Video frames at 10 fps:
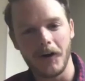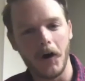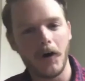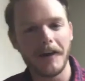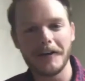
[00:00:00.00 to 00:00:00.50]

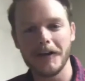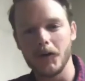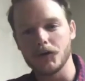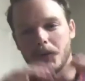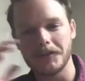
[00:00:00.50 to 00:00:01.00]
all they know
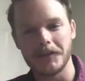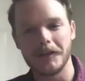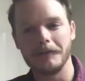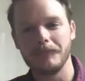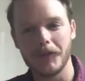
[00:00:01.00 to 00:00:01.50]
is what's
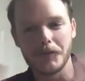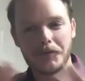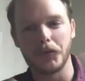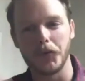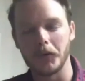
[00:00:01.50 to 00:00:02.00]
in those
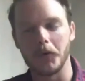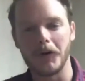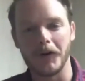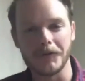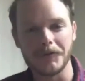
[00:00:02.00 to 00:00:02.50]
four
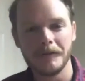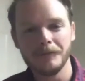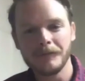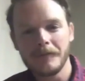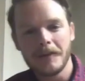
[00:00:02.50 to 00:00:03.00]
walls
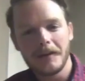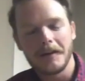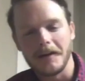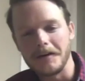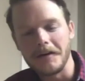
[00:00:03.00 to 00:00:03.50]

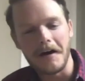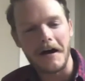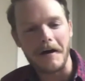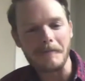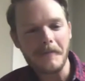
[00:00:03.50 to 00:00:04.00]
and
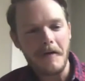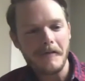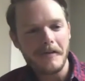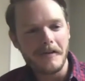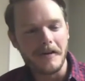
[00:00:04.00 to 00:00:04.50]
uh,
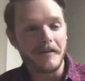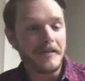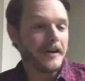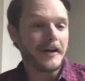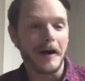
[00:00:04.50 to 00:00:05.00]

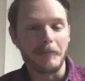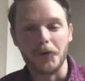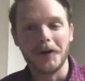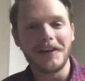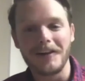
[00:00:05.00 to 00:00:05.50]
it, i'm
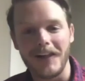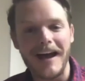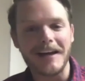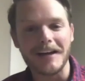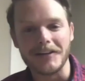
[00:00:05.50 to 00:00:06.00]
really glad
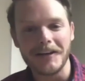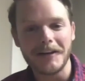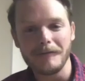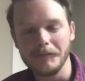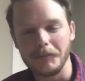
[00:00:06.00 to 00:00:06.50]
i did it
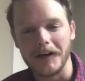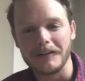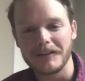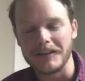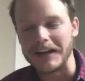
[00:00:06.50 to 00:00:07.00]
but
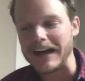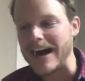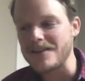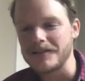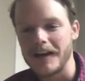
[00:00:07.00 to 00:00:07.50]
the
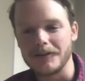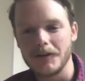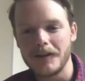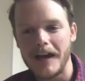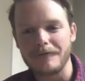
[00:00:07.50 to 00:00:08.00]
guys that do
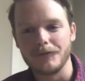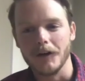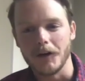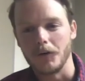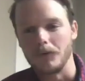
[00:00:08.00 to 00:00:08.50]
that for a
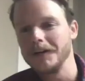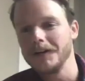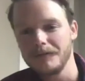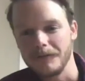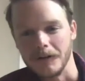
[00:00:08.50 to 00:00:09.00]
career
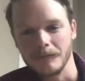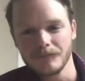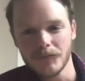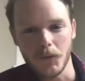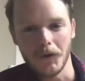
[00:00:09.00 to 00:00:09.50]
for
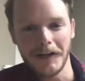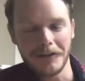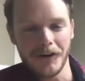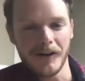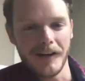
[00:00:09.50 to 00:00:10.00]
20
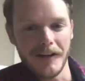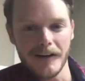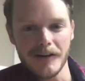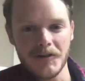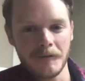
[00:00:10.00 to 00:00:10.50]
30
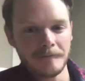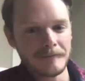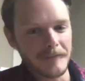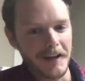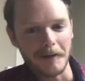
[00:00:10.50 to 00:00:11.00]
years
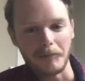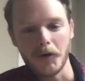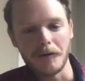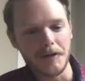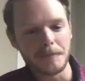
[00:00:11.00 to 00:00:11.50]
hey more
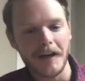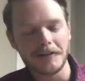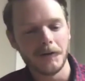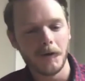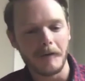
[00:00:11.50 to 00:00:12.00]
respect
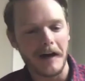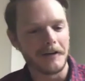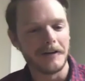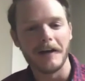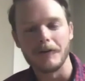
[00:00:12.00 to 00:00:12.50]
to them i
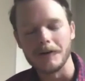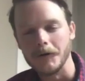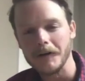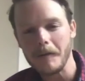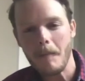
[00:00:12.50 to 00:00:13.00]
could never do it